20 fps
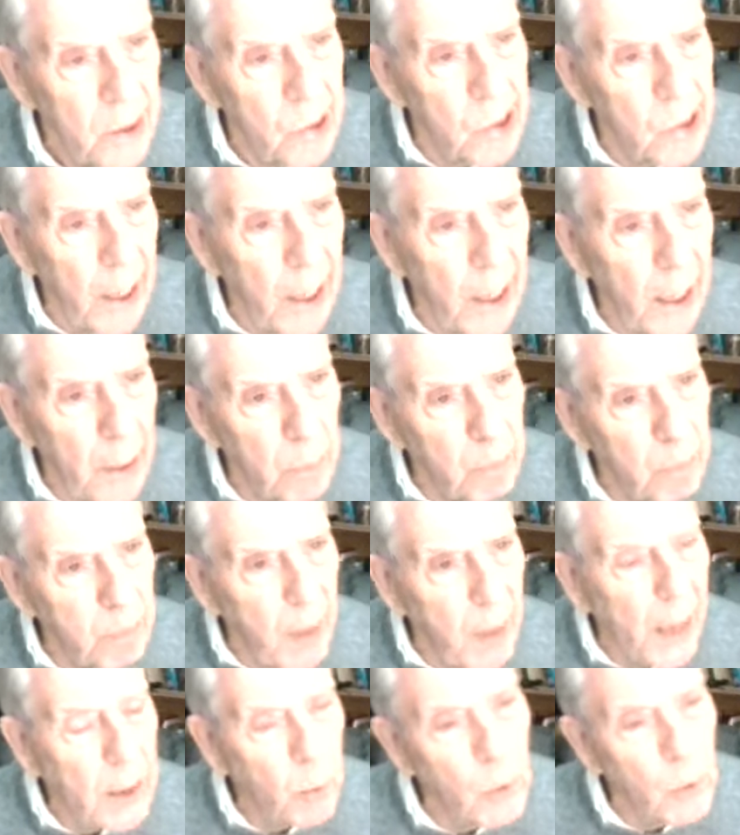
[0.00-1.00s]
said
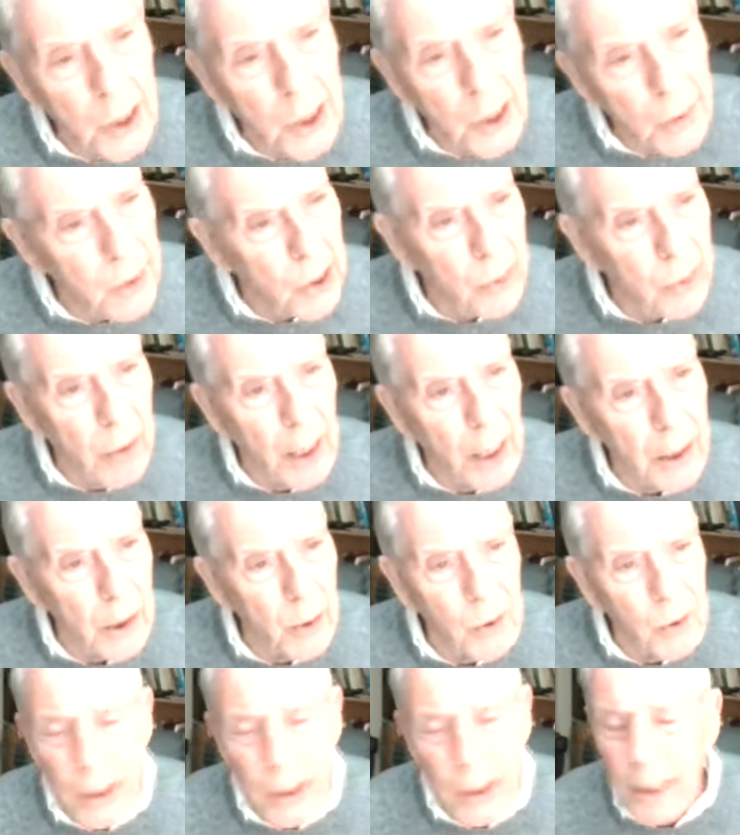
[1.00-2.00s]
back when she was
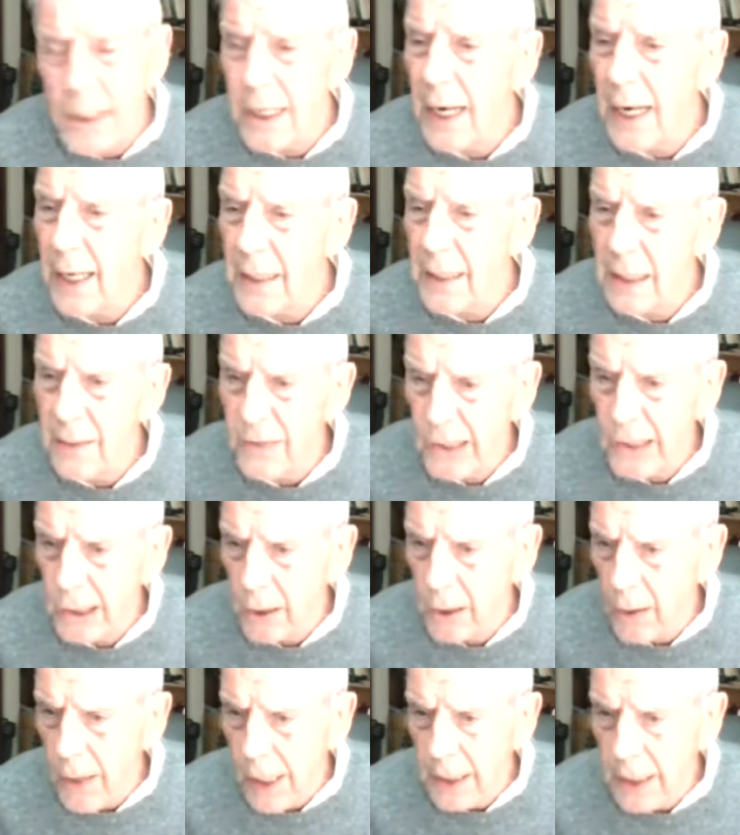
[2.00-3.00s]
writing those detective
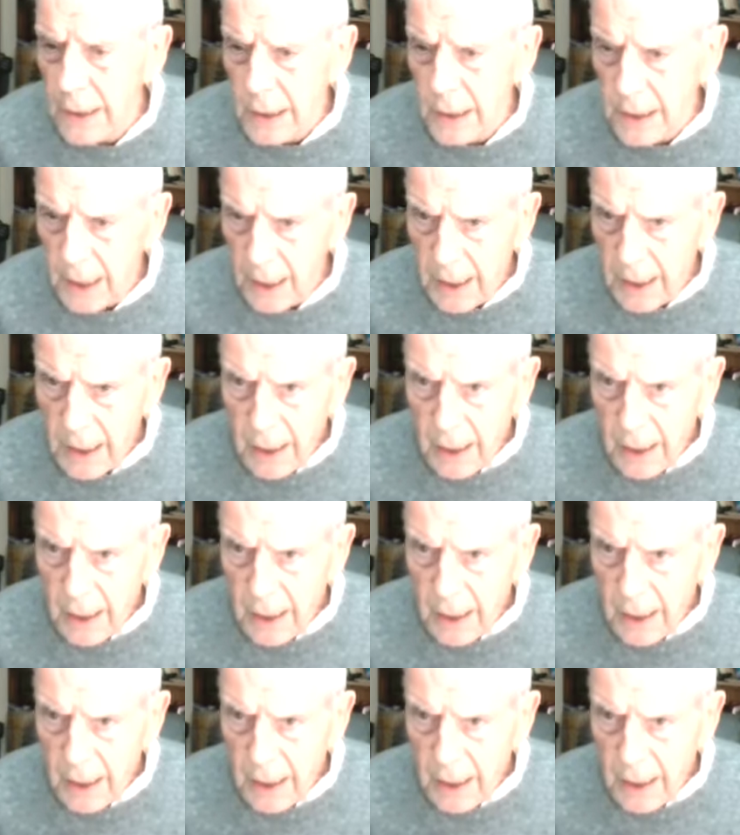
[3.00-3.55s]
stories.